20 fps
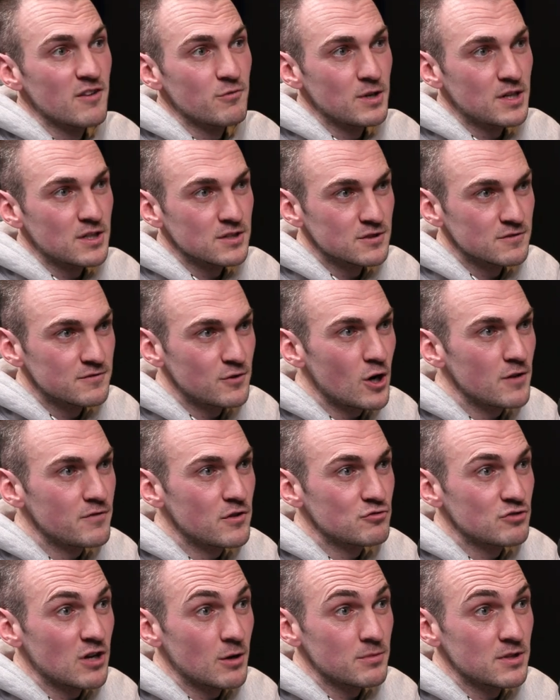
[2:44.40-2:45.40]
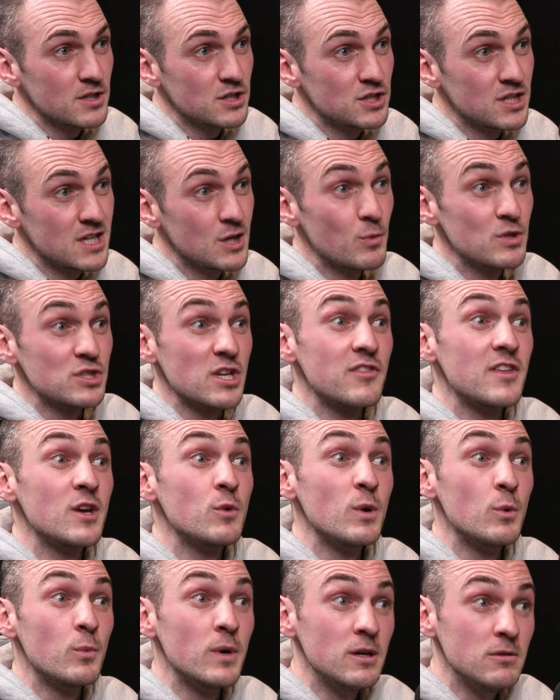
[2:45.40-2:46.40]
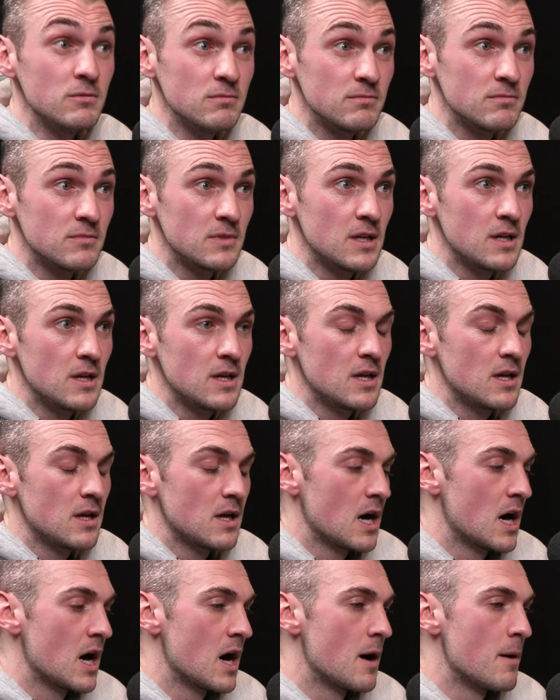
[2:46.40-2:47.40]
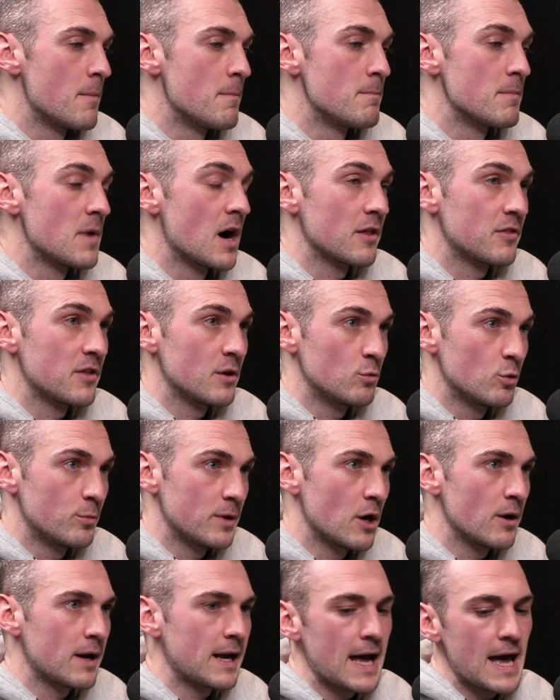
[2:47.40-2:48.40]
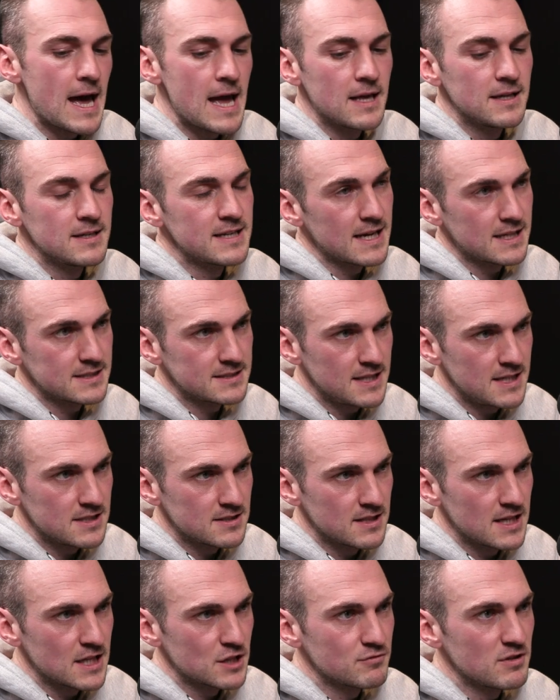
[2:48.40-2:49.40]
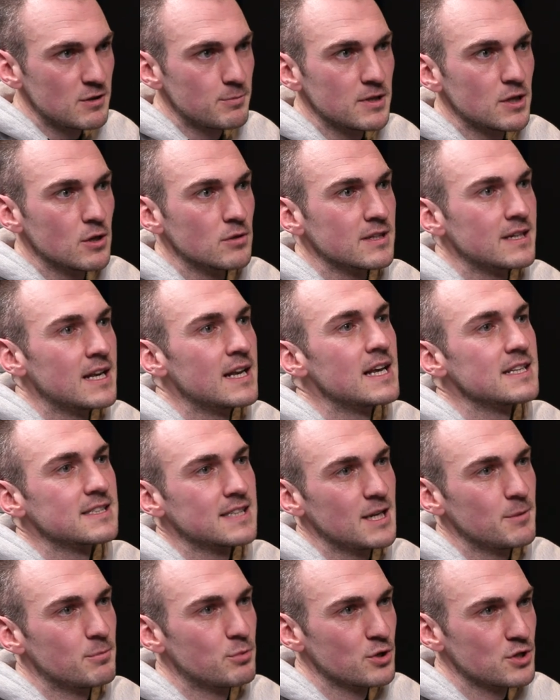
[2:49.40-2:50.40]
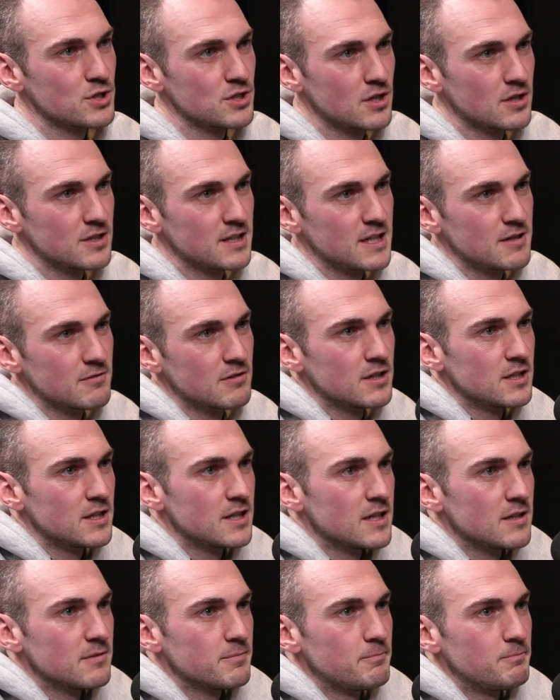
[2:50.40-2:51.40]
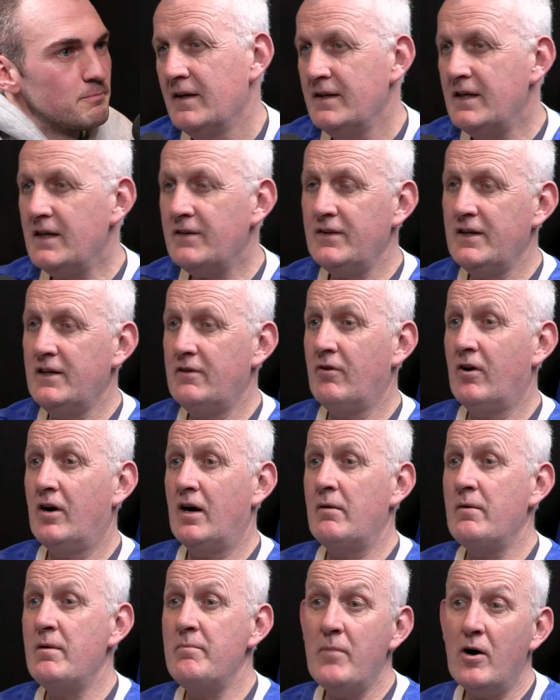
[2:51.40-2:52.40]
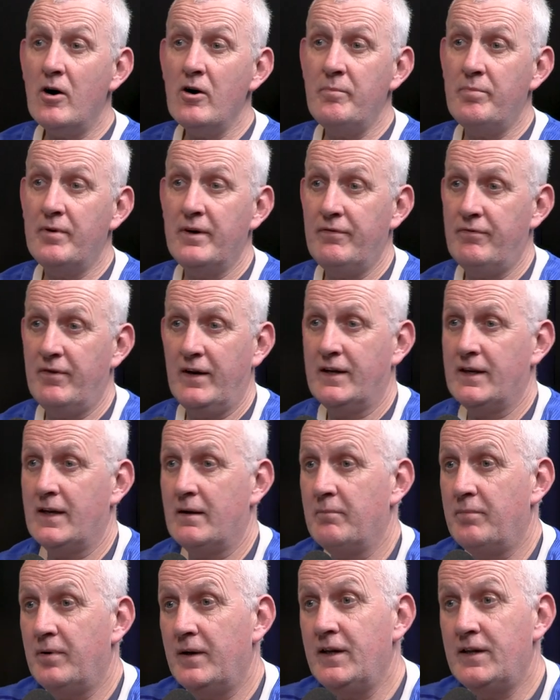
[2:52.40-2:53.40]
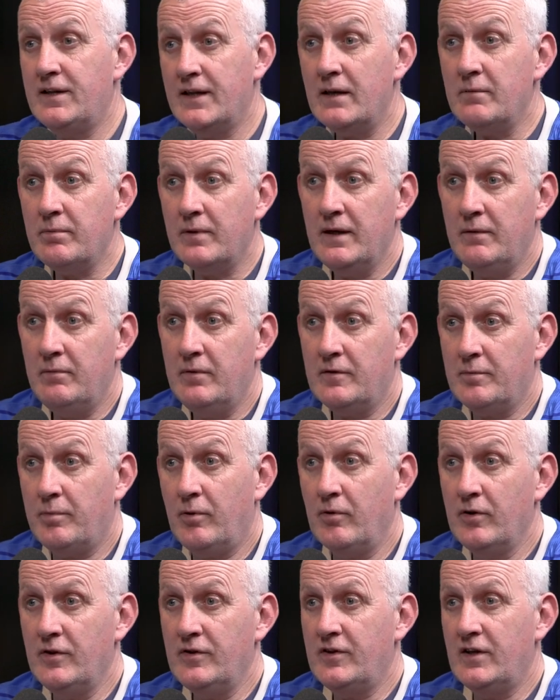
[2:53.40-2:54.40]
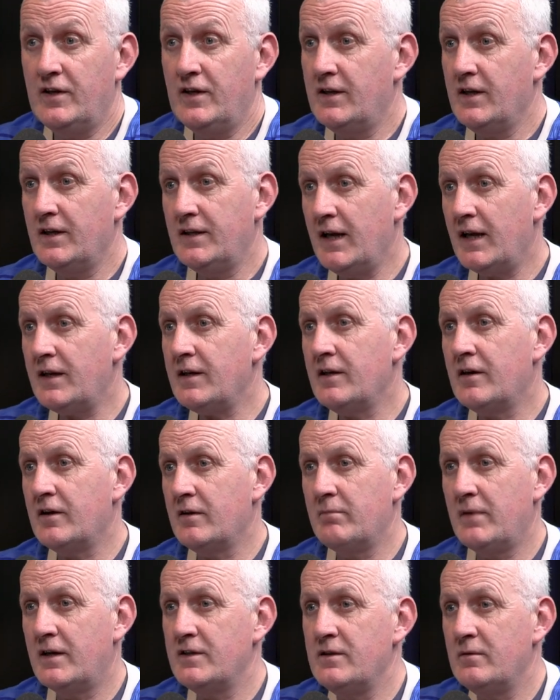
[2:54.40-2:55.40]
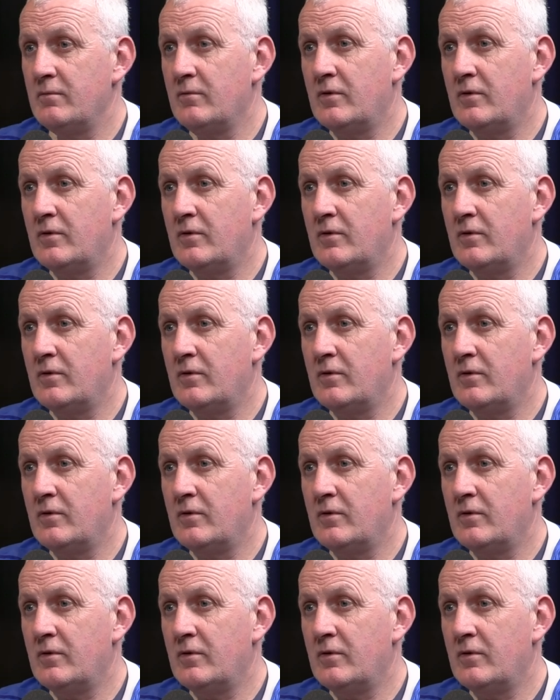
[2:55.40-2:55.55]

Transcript: If we can survive the drop this year, which I think we will, I think we'll be okay. Next season, let's rebuild, and then let's keep pushing on year on year. Yeah, I think you're right. I mean, Mowbray, for example, he said when he was appointed, he says he hasn't got a magic